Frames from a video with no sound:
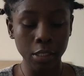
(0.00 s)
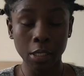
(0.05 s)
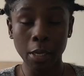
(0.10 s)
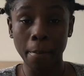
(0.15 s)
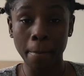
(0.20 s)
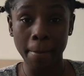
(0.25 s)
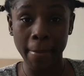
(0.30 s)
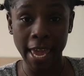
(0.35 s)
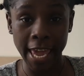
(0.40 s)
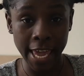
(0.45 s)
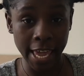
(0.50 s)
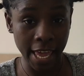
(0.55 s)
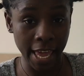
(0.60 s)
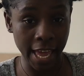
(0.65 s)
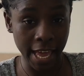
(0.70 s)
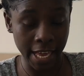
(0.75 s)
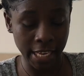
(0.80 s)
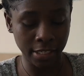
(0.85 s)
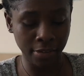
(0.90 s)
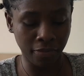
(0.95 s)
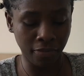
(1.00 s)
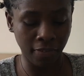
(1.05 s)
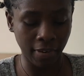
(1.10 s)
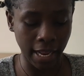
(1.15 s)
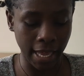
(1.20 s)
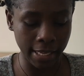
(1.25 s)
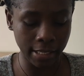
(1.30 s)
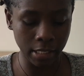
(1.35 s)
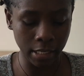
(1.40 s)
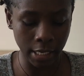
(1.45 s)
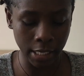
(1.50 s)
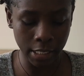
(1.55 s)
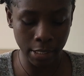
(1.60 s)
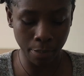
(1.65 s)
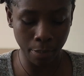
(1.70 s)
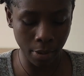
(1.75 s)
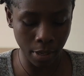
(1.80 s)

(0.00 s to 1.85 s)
So make it as flat as